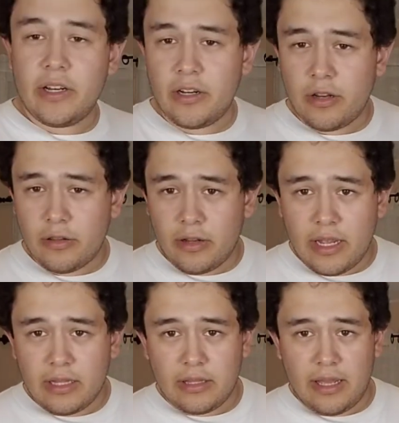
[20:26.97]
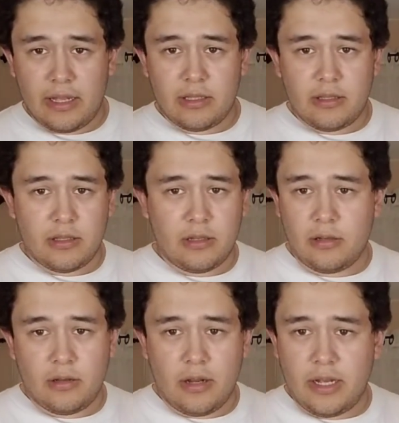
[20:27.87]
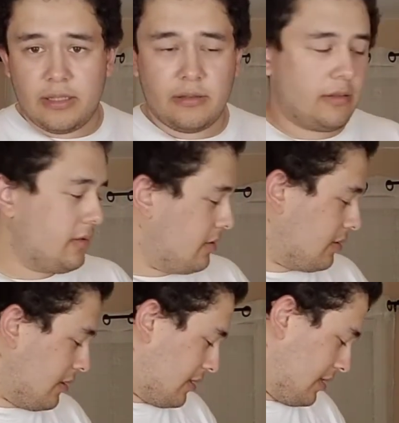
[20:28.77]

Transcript: find any other hat that's not the